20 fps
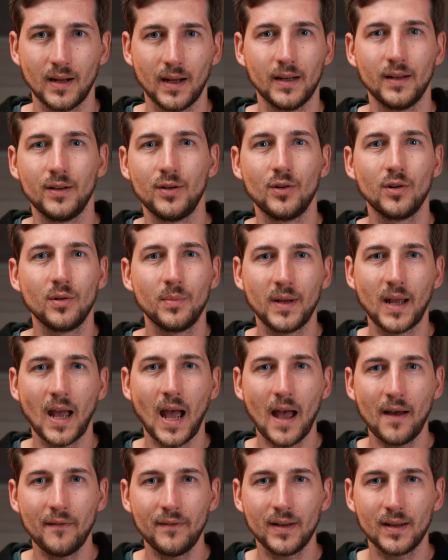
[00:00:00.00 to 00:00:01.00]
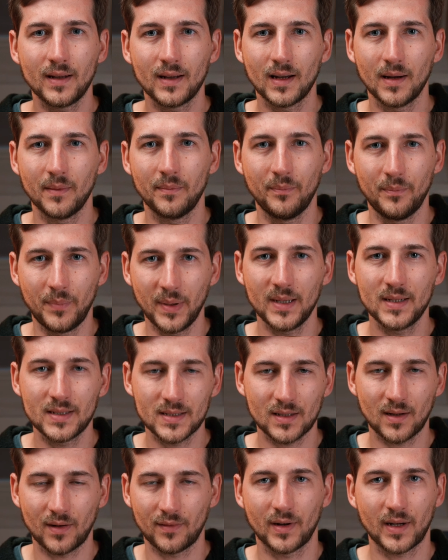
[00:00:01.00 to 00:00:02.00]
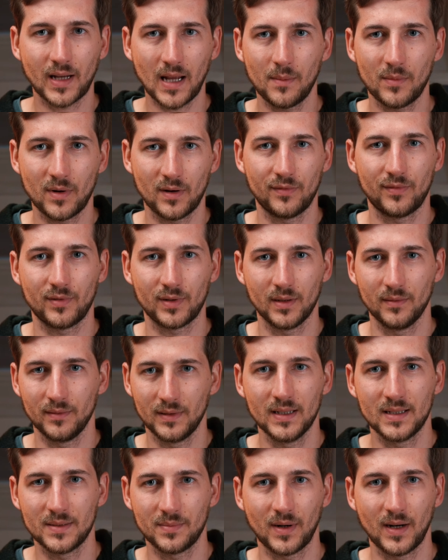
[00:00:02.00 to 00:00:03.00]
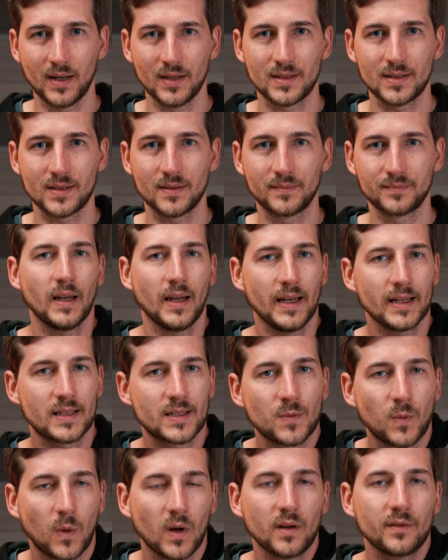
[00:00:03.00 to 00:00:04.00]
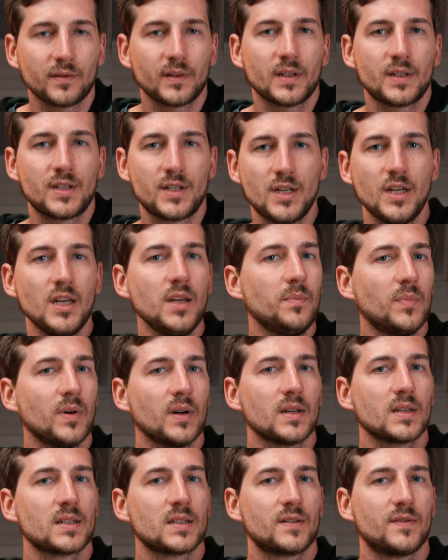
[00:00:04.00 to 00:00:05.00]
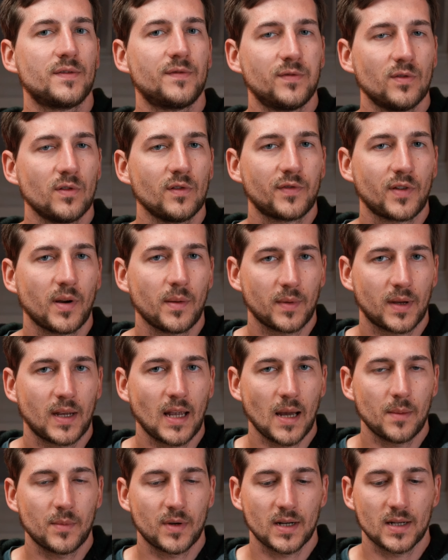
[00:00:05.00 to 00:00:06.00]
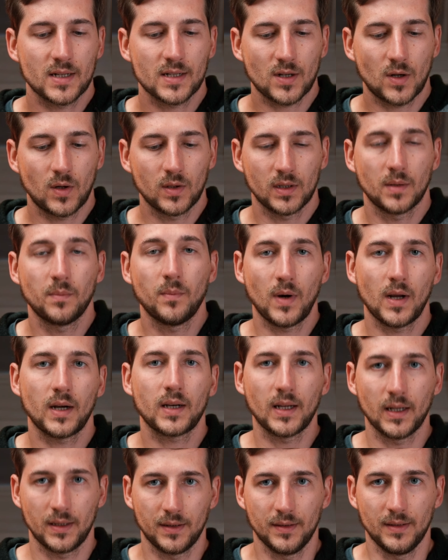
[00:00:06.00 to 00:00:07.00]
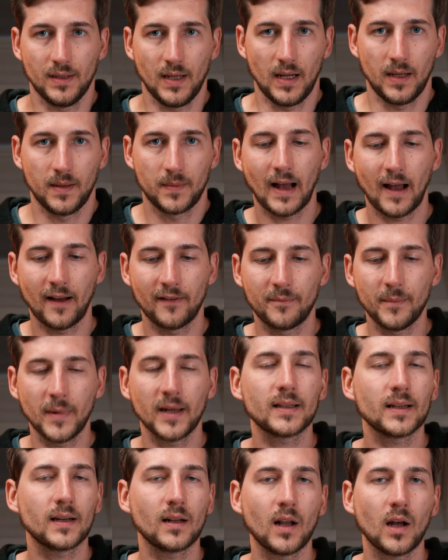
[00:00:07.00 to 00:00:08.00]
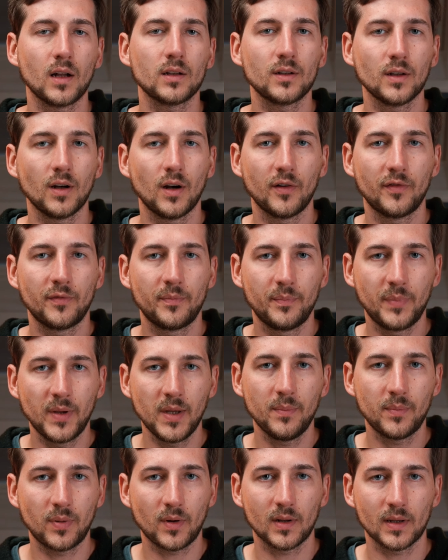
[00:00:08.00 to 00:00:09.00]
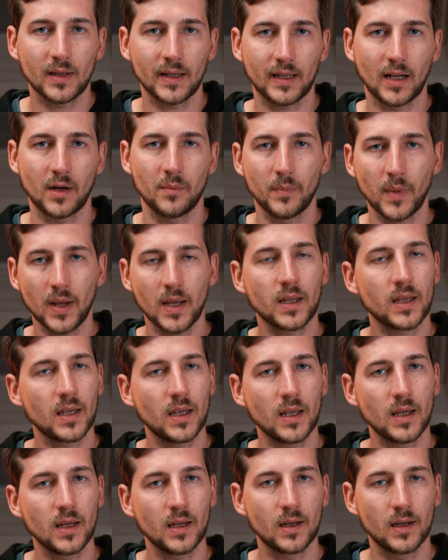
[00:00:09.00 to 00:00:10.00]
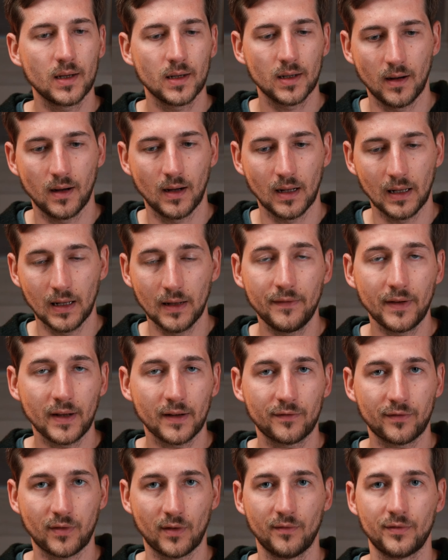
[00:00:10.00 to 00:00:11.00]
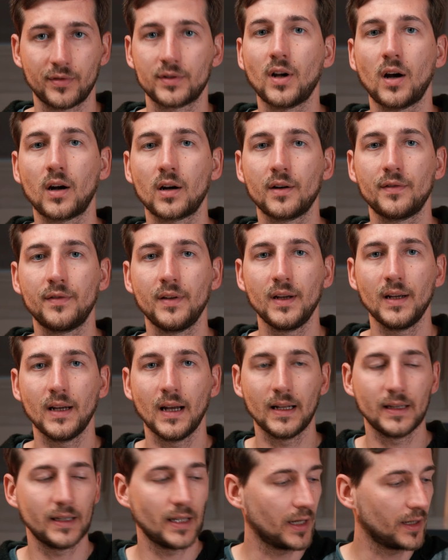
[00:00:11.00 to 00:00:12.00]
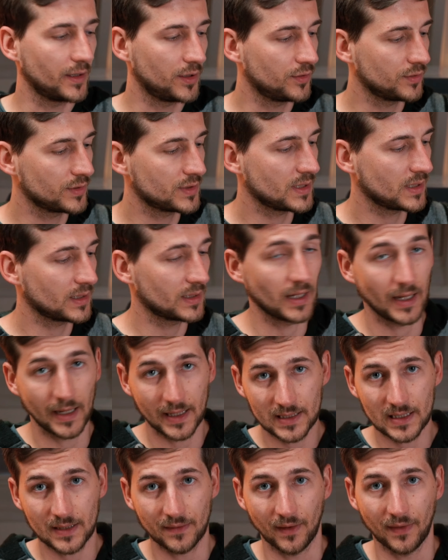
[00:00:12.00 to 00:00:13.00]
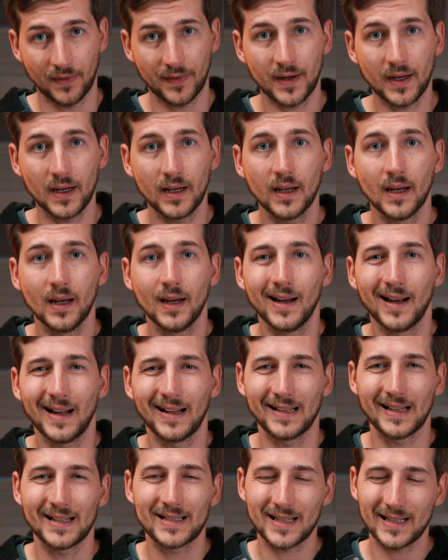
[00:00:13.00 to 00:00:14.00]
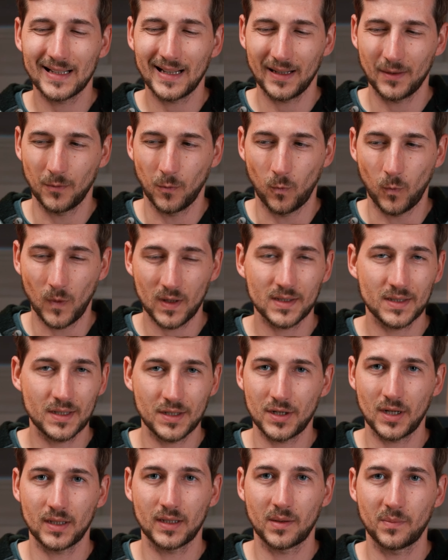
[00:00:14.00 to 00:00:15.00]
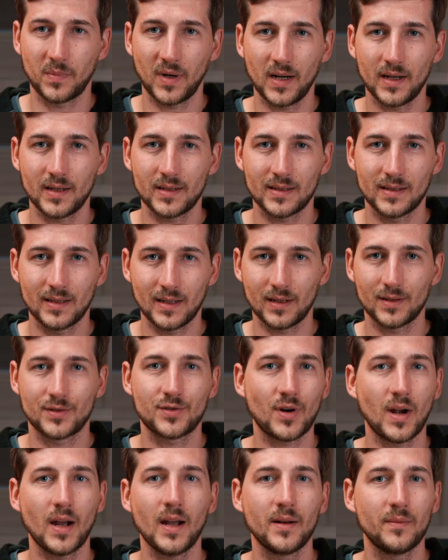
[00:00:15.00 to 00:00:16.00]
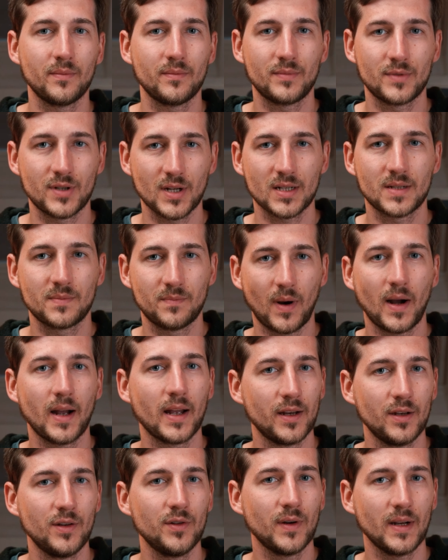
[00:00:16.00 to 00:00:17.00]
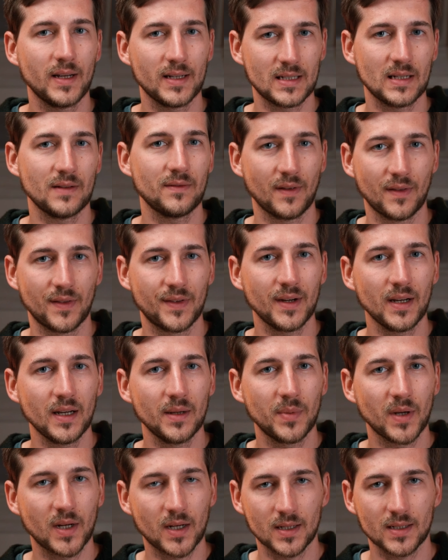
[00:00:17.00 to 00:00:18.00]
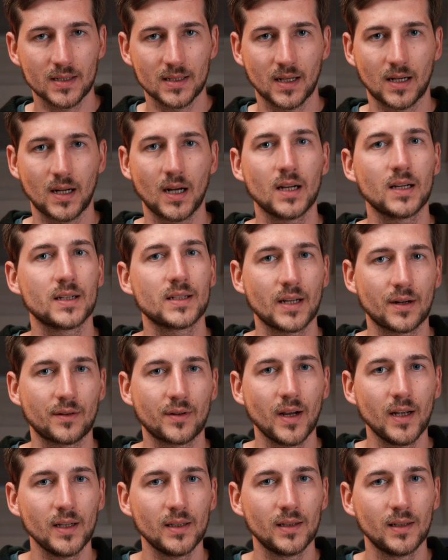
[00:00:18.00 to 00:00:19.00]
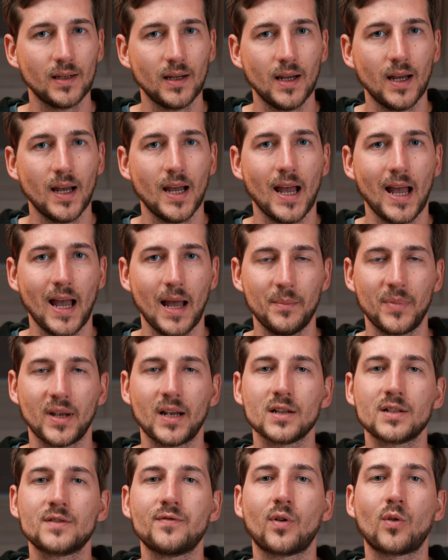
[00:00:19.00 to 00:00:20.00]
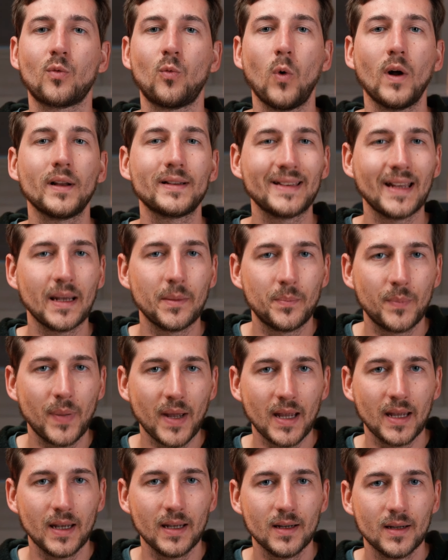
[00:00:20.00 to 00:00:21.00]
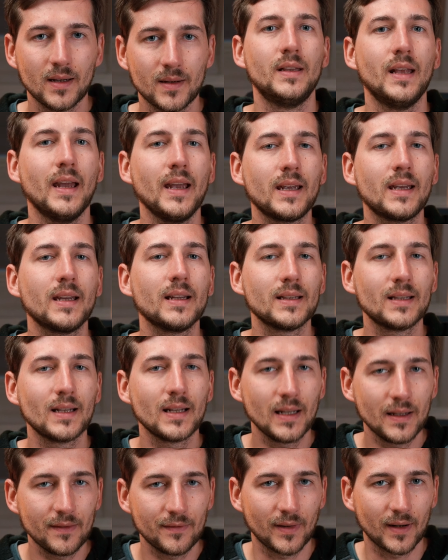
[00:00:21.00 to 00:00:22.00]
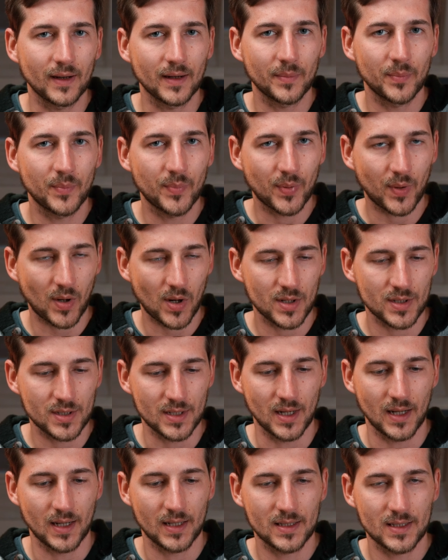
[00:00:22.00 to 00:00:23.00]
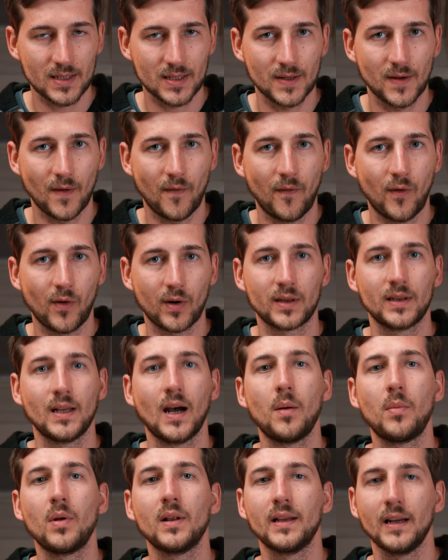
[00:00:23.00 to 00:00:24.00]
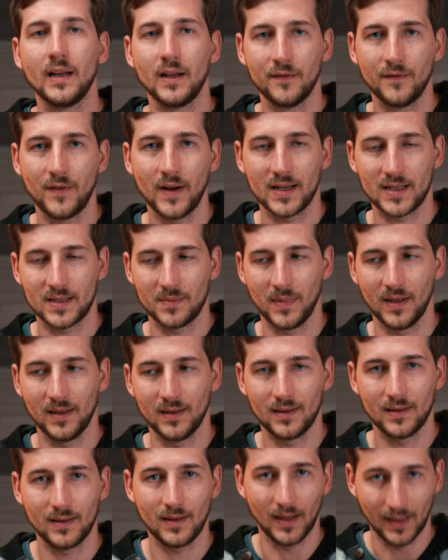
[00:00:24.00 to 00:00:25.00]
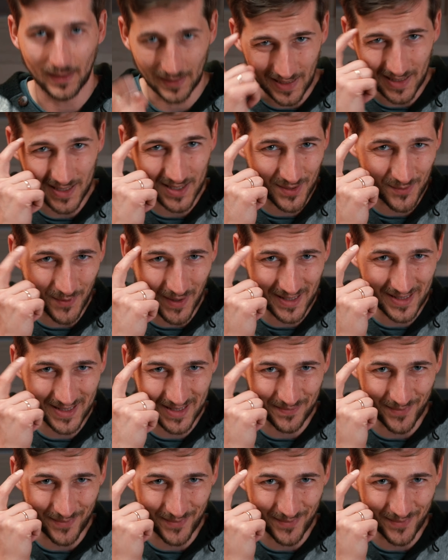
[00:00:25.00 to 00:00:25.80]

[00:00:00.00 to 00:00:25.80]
And you'll be having a beast of a camera for this price. It's one of the cheapest full-frame cameras on the market today. I've met a lot of people that are making a living from photography and they're using the A7 III, and they said that once the shutter breaks, they'll try and just buy a new A7 III because the colors are great and because for what they pay, they can deliver projects for double the investment. And that's quite